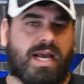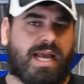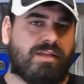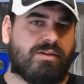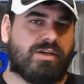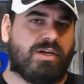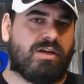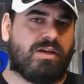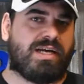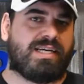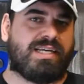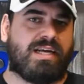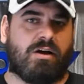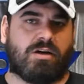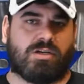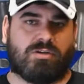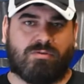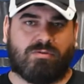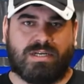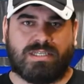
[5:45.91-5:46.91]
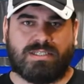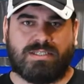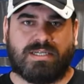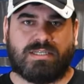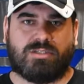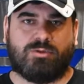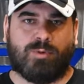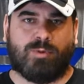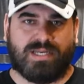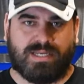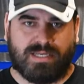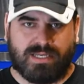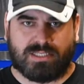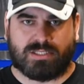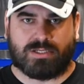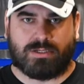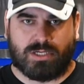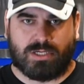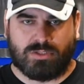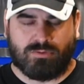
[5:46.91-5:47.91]
You'll hear that characteristic twin
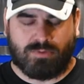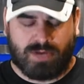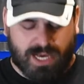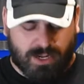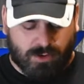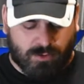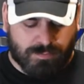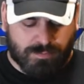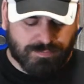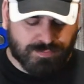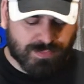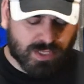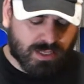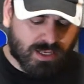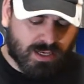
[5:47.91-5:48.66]
disc clutch rattle.